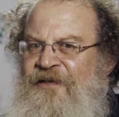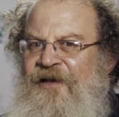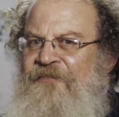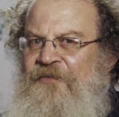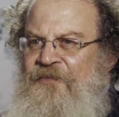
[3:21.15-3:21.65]

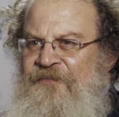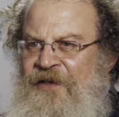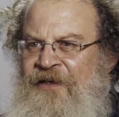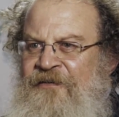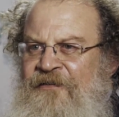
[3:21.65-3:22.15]
I think we've
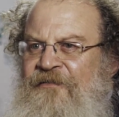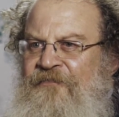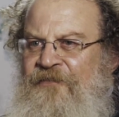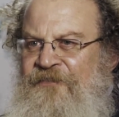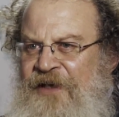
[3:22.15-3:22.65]

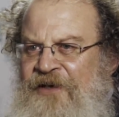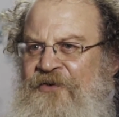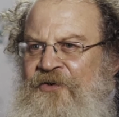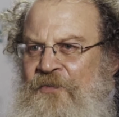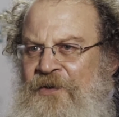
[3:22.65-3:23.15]
done
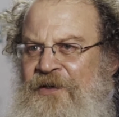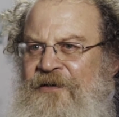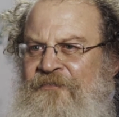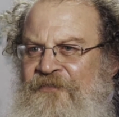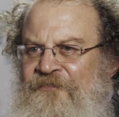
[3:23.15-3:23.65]
good work
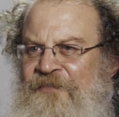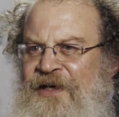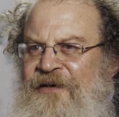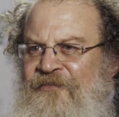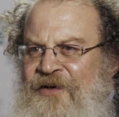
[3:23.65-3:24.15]
and we've
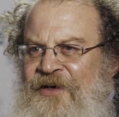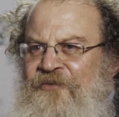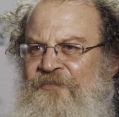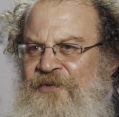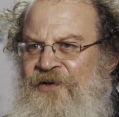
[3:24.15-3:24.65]
made really
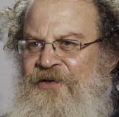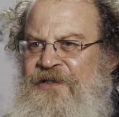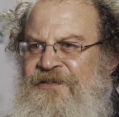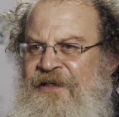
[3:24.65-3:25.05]
good progress,